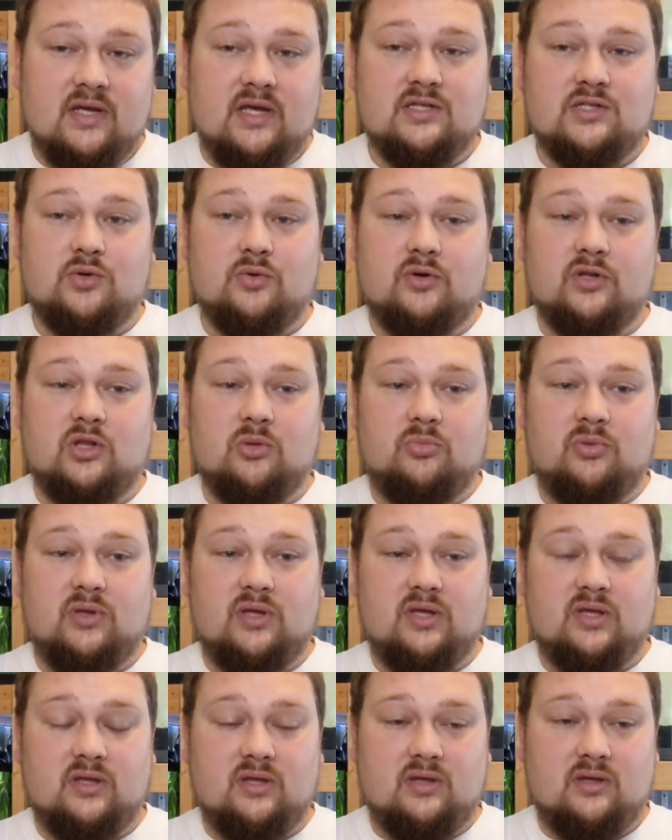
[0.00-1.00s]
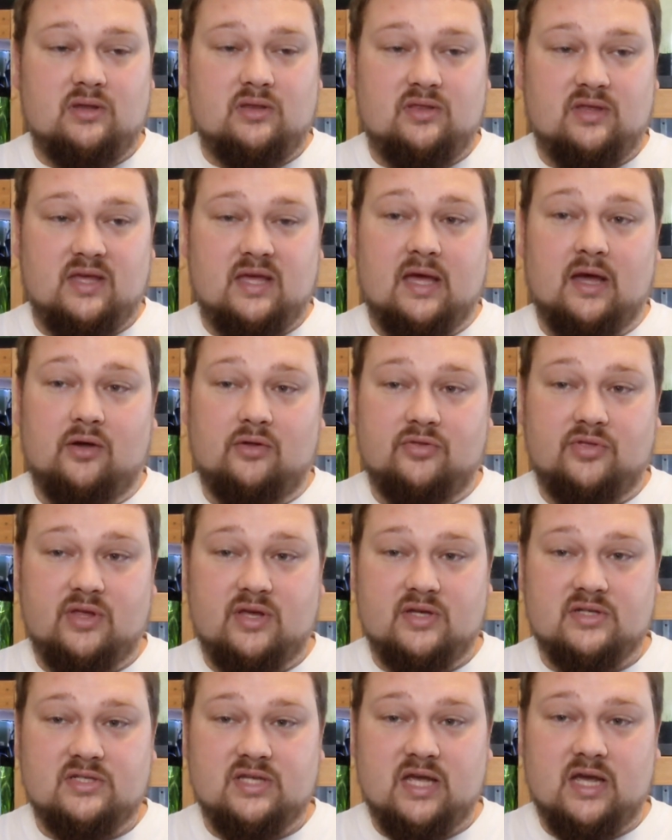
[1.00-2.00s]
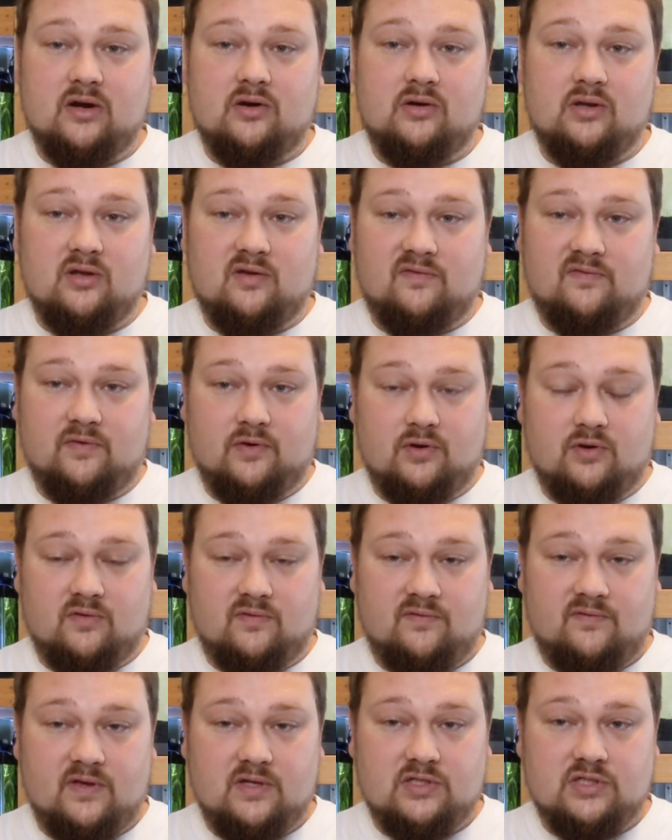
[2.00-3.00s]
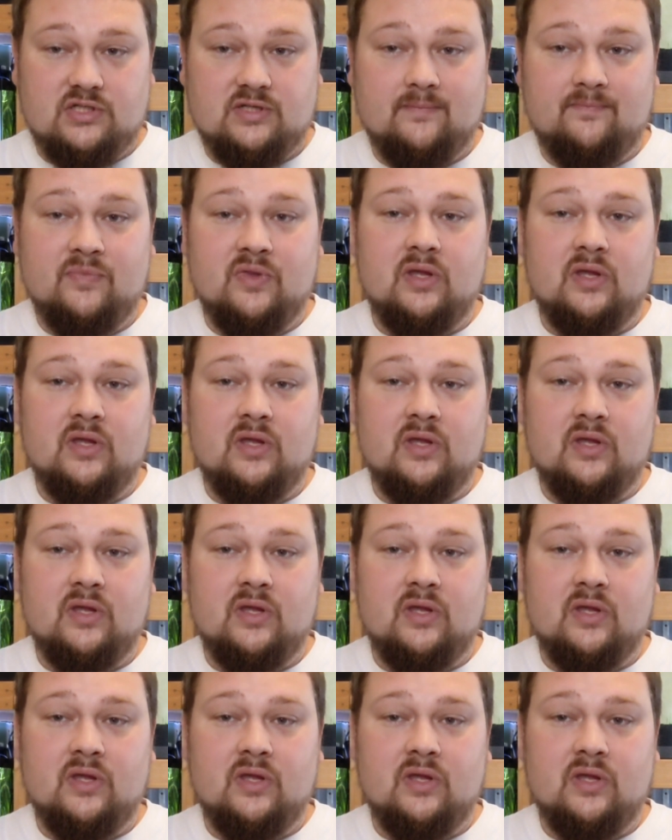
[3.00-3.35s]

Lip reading: is going to be the healthiest area for your fish.